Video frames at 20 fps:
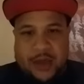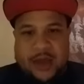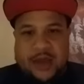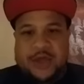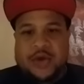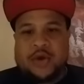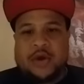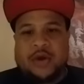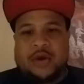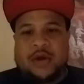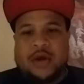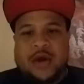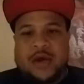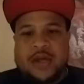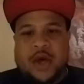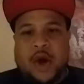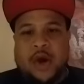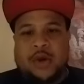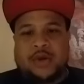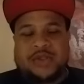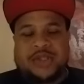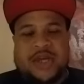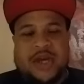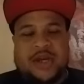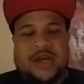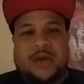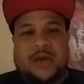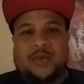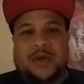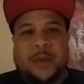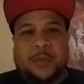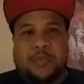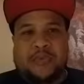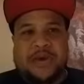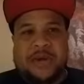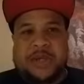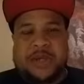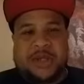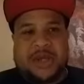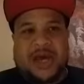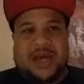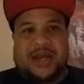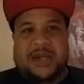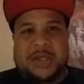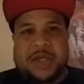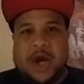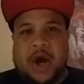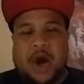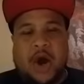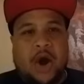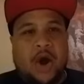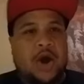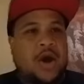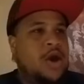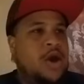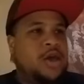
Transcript: Y'all don't say nothing when the preachers yell at y'all.